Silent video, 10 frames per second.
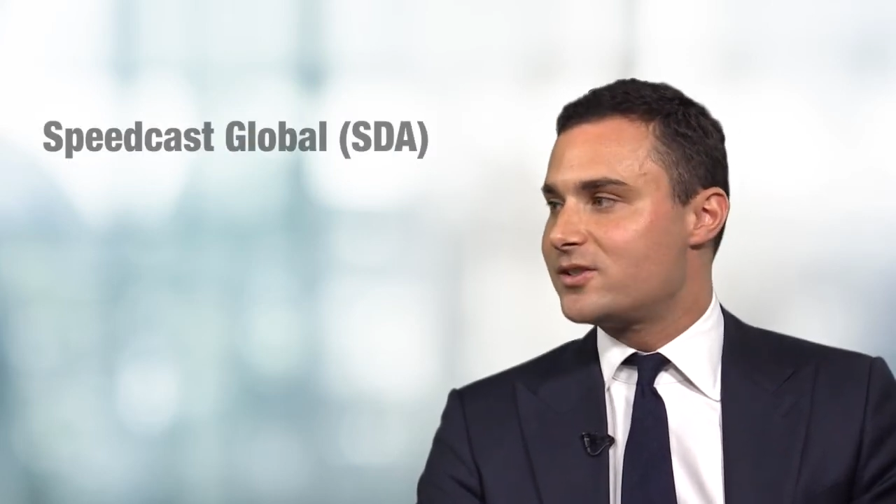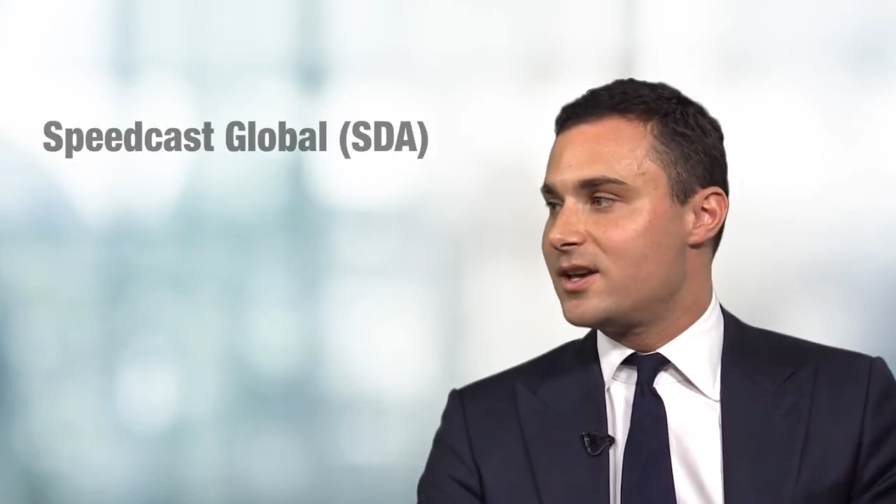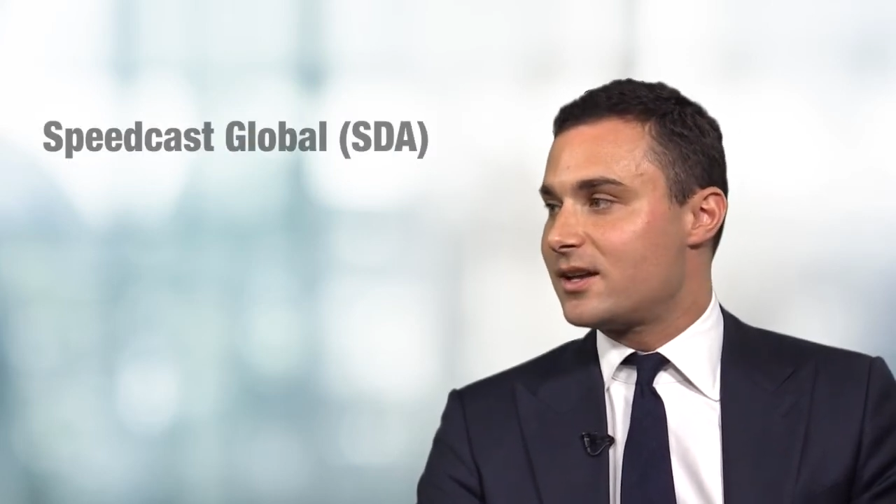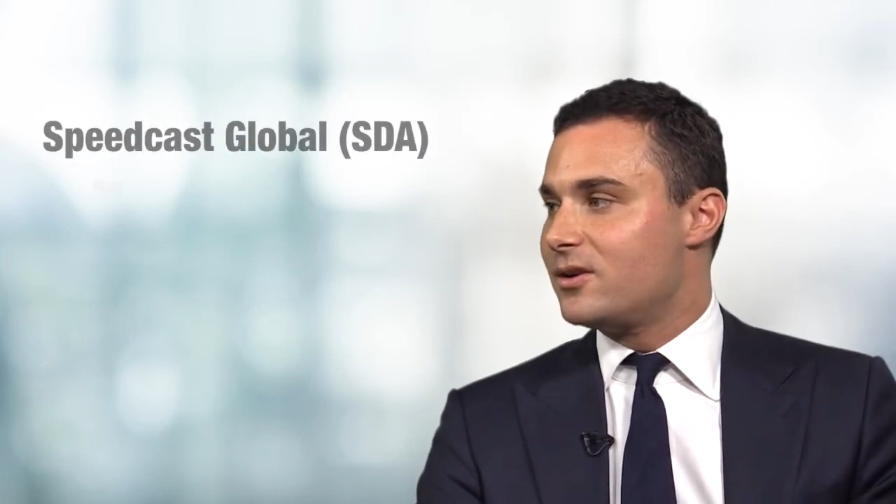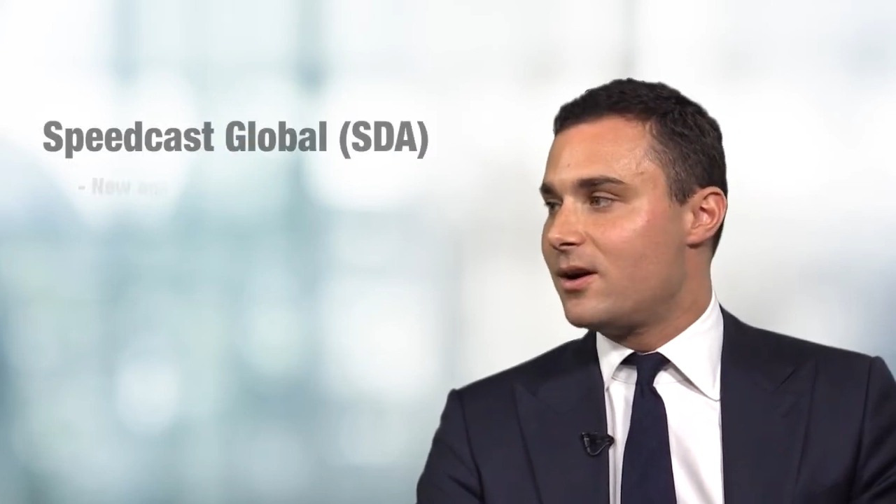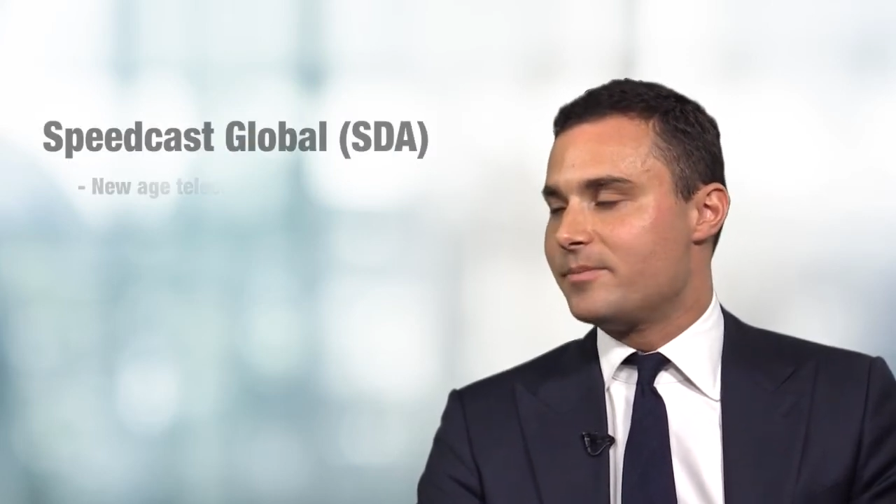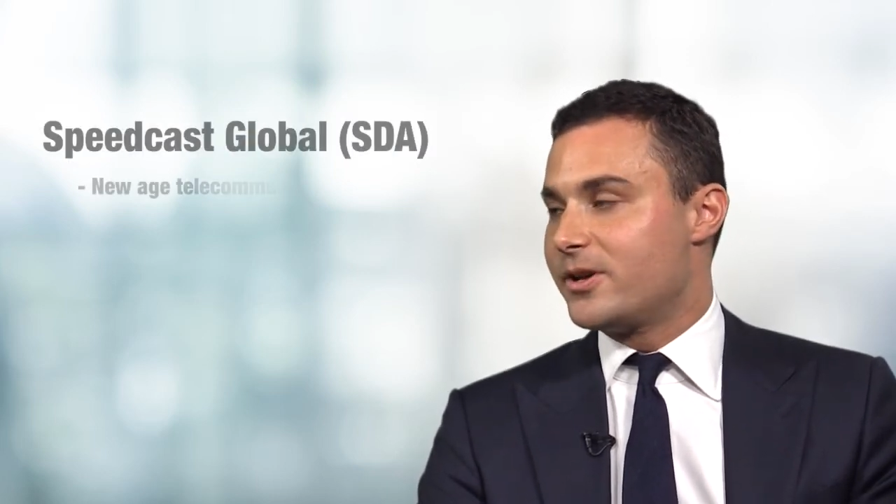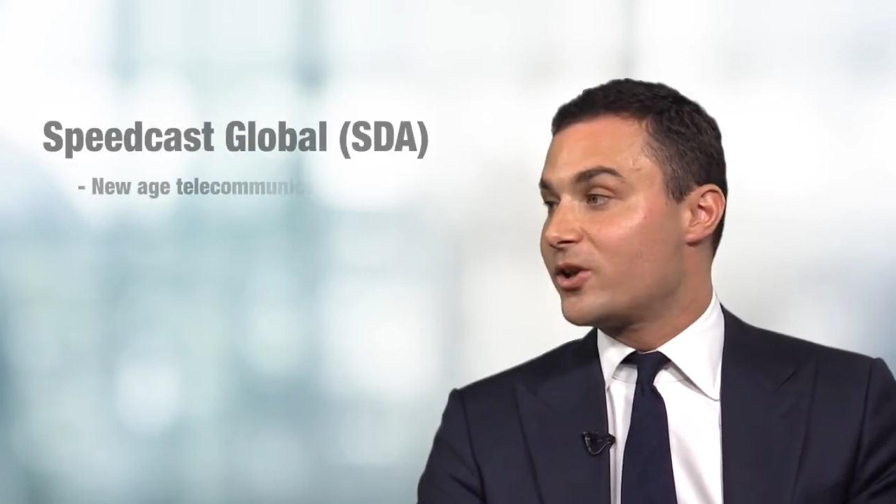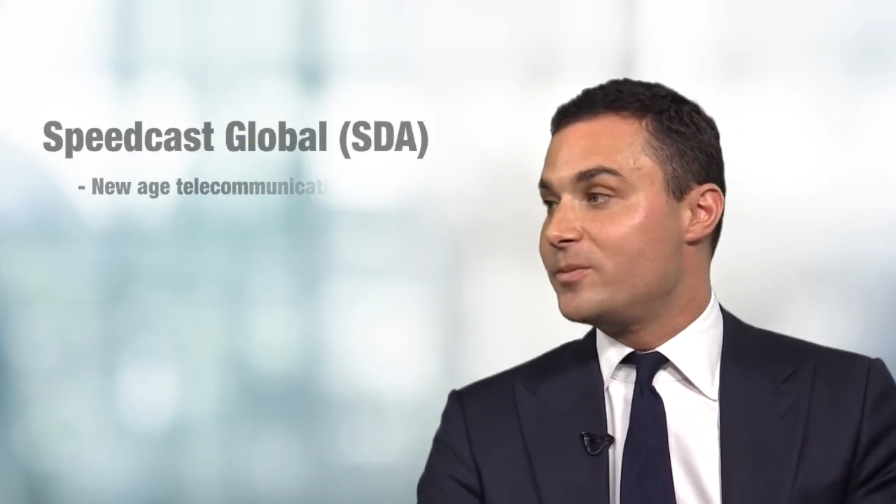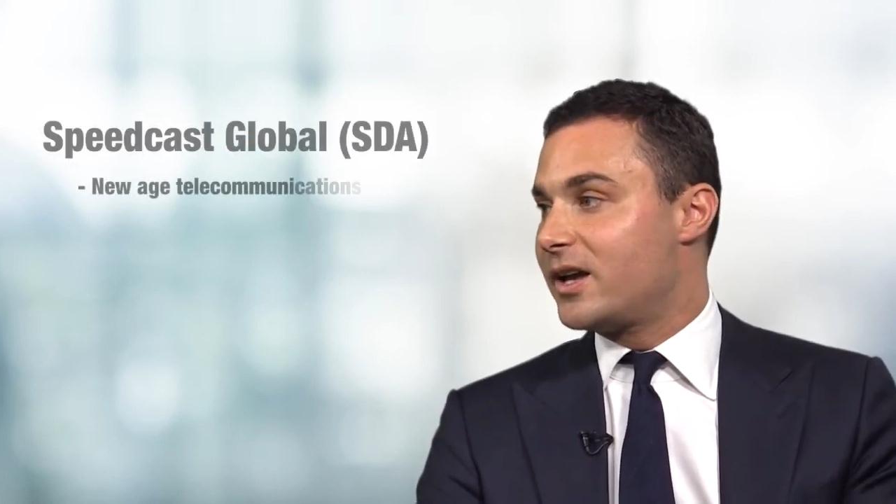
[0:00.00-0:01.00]

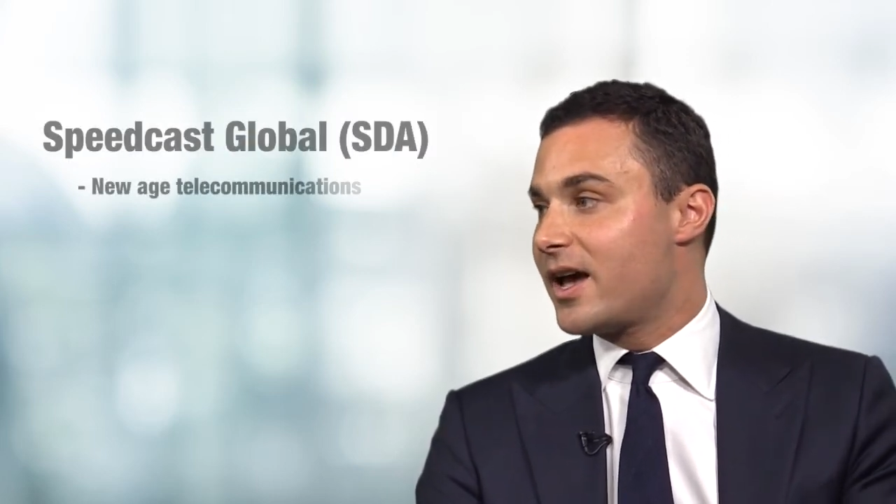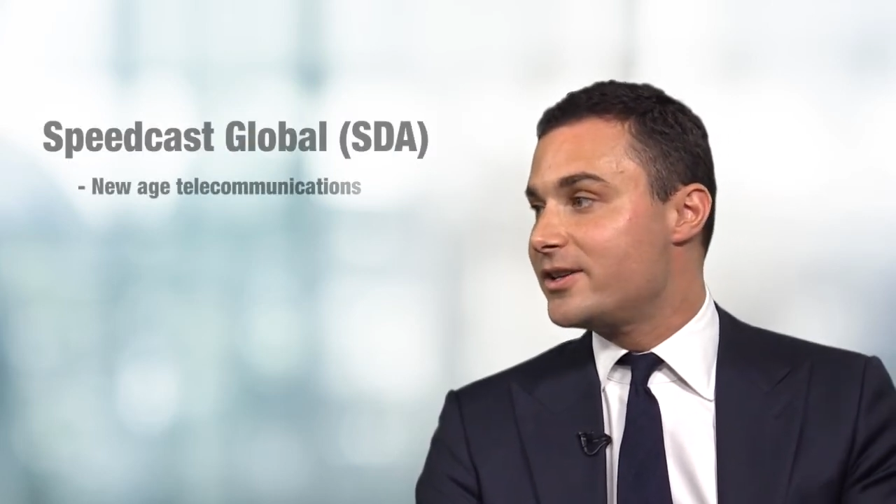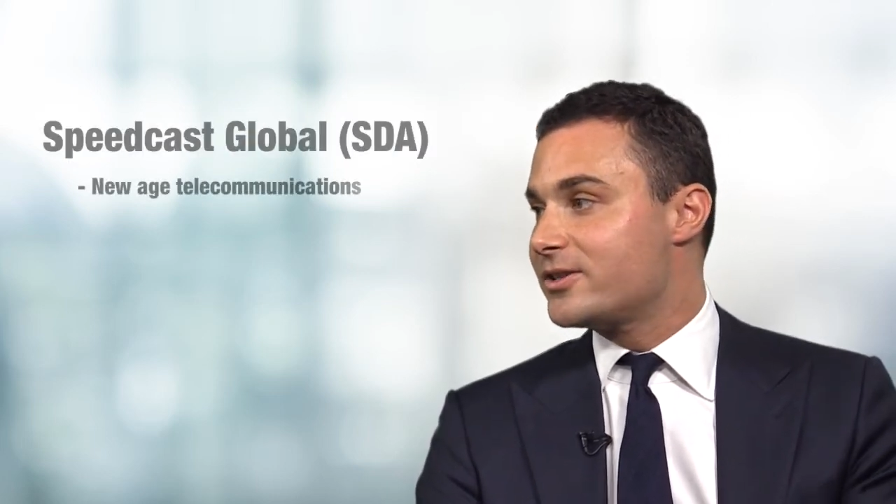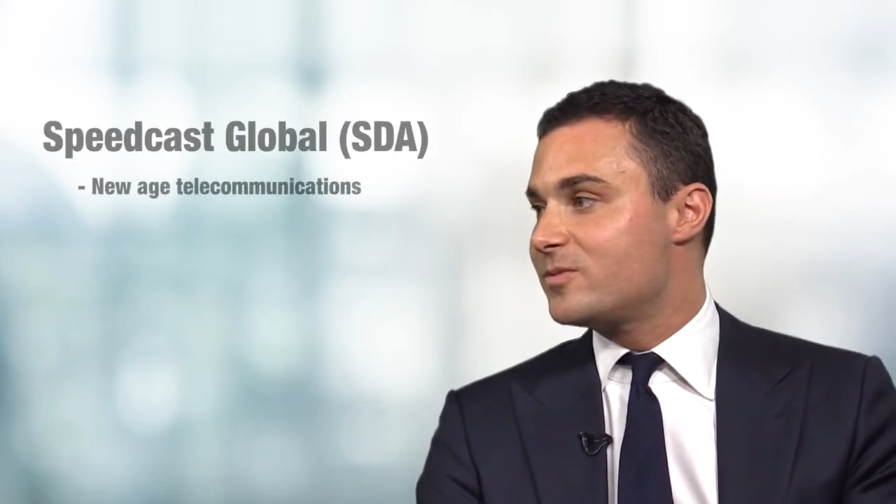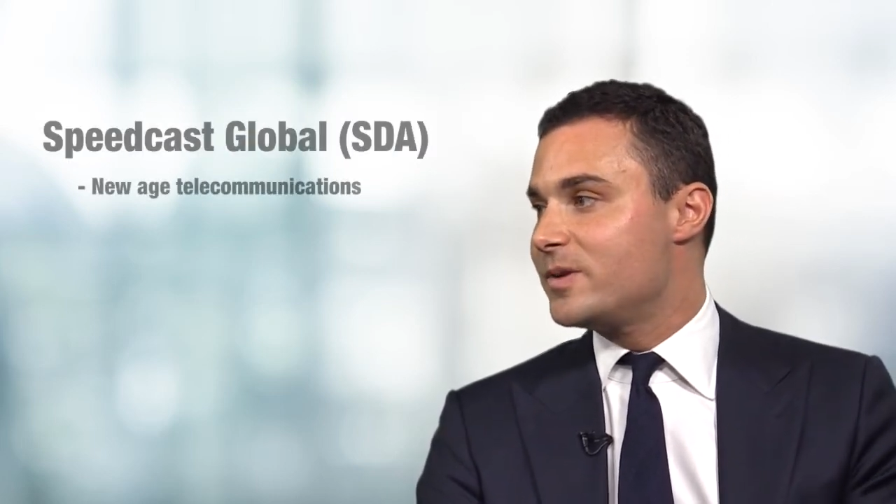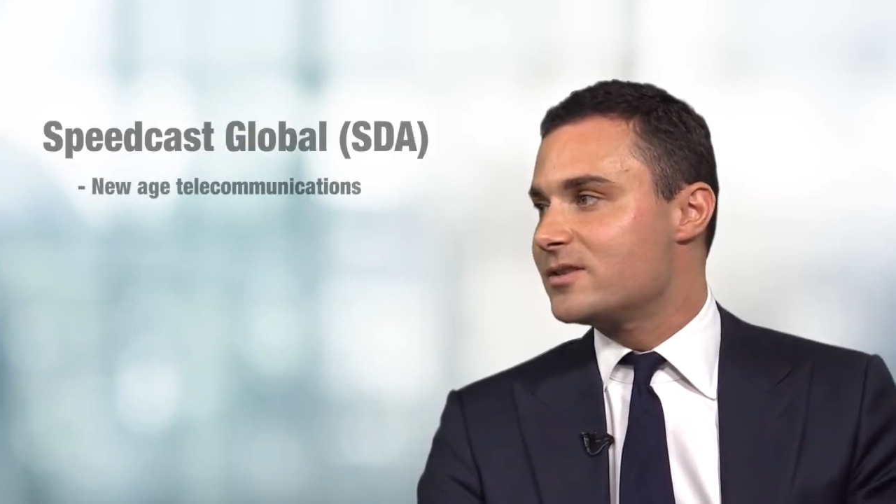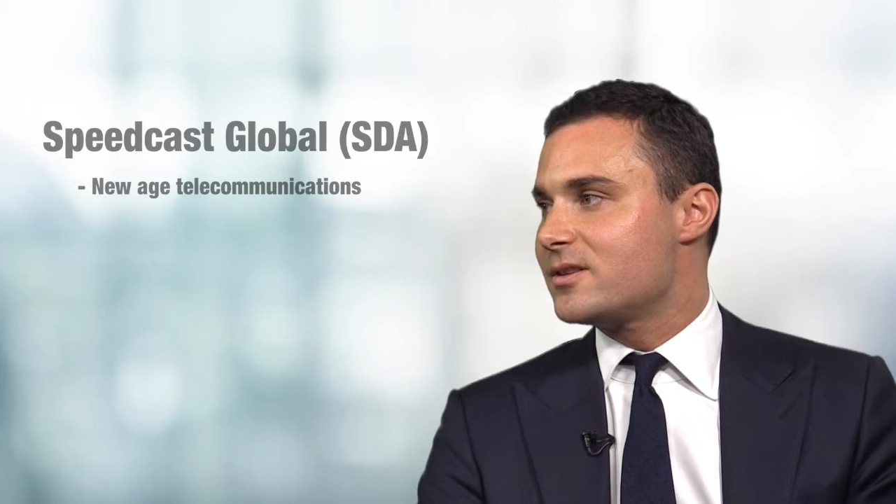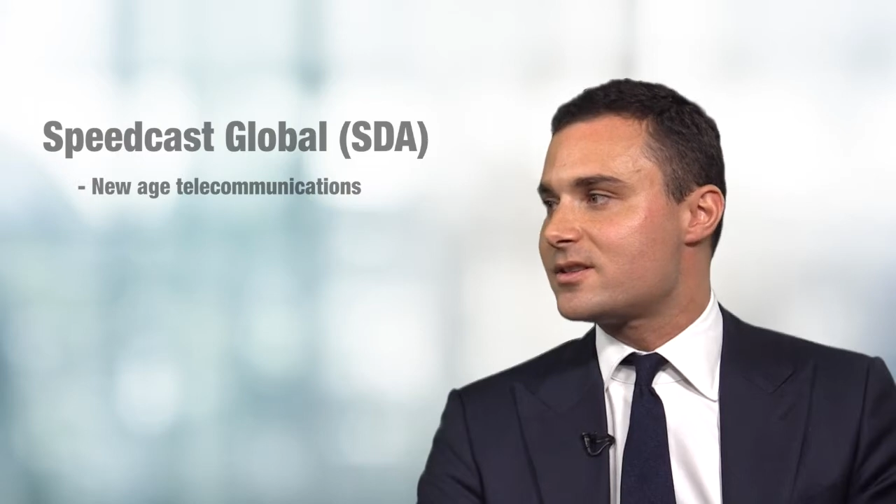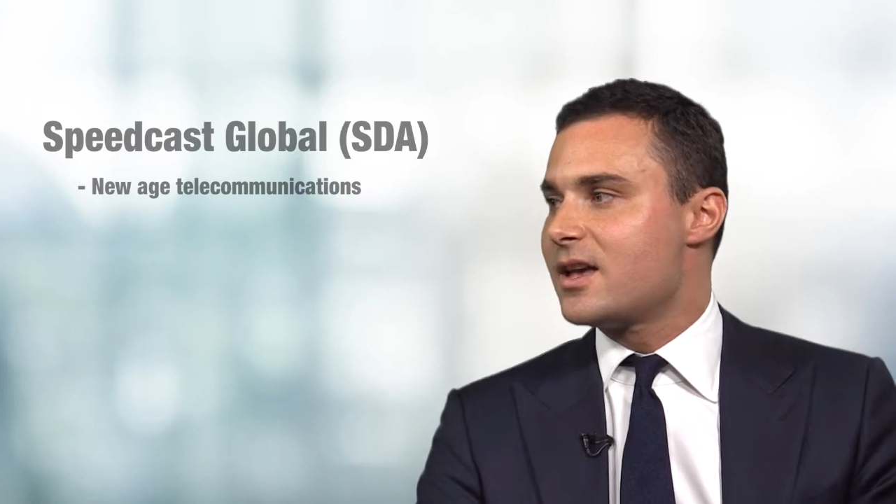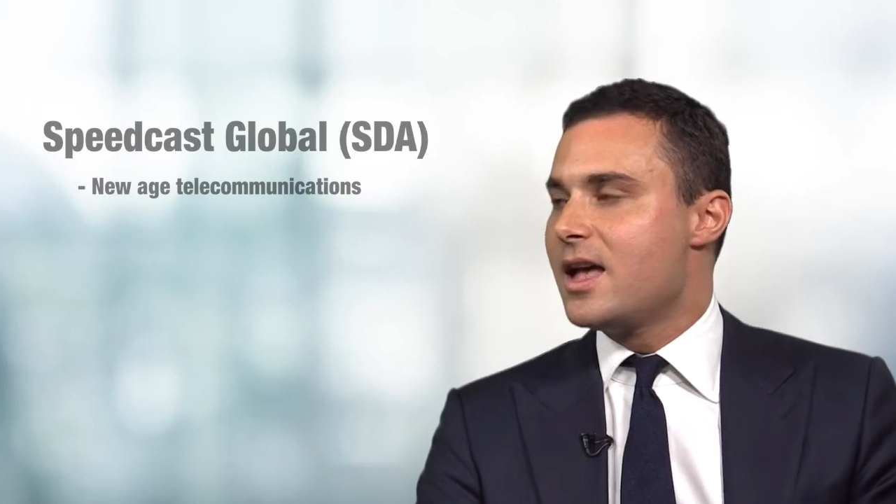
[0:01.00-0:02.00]
telecommunications
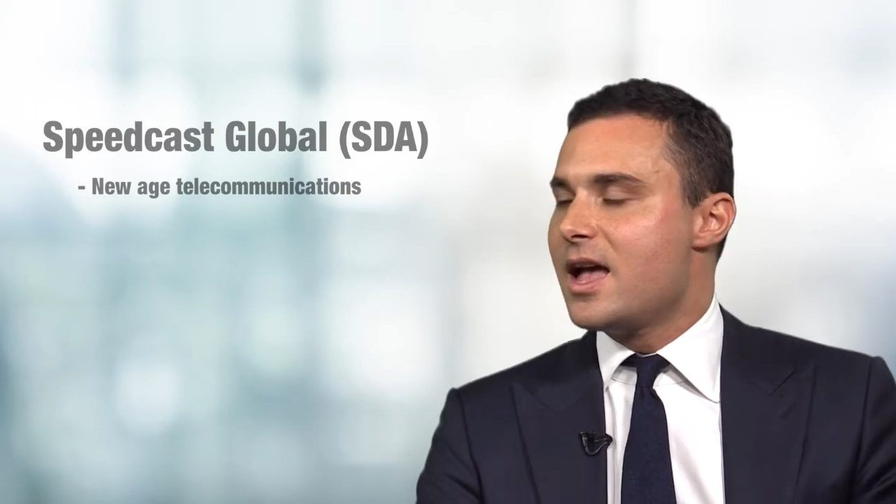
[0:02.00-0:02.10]
business.